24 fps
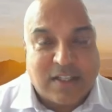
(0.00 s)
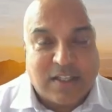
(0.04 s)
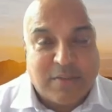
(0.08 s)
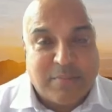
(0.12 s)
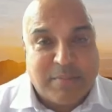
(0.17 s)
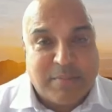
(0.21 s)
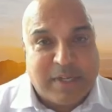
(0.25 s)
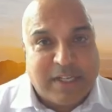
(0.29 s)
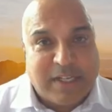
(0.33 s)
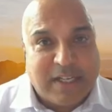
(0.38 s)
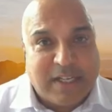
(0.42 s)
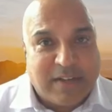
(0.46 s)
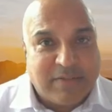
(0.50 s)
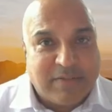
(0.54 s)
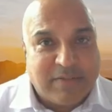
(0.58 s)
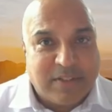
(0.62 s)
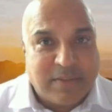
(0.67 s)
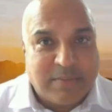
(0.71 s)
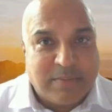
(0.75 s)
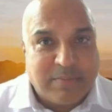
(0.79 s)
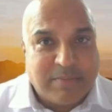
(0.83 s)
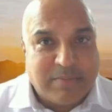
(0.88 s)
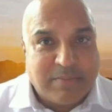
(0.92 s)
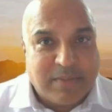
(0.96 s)
and they might have
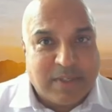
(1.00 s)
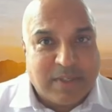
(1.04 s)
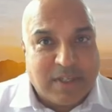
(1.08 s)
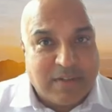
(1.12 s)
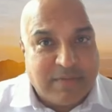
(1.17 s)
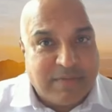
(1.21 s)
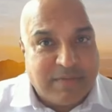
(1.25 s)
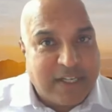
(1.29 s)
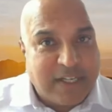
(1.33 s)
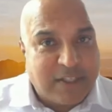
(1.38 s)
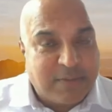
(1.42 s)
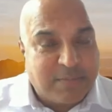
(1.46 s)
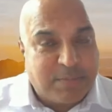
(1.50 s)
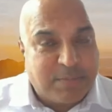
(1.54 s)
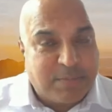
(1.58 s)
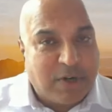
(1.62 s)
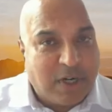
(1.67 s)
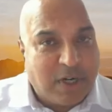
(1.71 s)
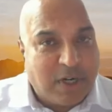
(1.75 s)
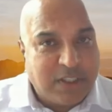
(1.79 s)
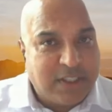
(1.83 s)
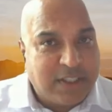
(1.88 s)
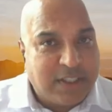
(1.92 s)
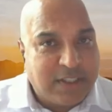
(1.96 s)
some advanced
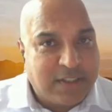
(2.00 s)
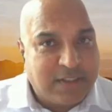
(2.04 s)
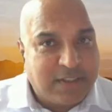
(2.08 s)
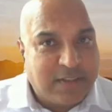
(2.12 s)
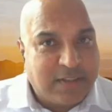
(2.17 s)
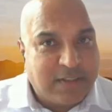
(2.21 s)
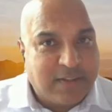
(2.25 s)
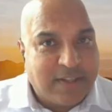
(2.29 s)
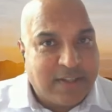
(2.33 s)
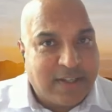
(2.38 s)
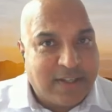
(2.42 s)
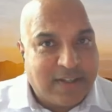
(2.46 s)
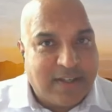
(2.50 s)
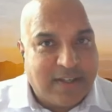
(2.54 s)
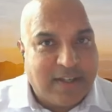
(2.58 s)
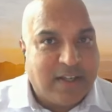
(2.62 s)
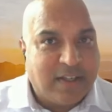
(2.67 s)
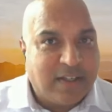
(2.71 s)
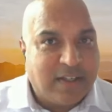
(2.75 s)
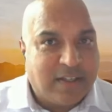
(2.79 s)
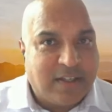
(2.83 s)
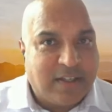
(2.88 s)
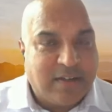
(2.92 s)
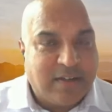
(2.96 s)
projects that they
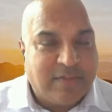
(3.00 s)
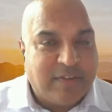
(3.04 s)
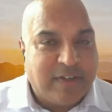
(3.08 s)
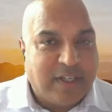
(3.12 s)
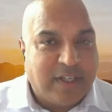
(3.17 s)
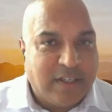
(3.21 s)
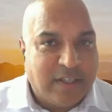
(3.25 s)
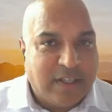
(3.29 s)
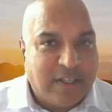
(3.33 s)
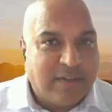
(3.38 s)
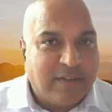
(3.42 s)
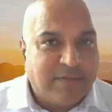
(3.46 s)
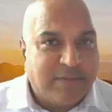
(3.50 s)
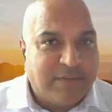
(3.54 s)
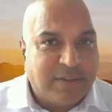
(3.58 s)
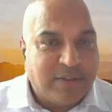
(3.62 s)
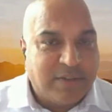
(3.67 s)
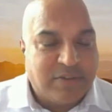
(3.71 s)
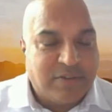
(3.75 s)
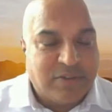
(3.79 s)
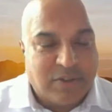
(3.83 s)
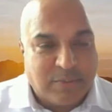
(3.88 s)
can't give any love to.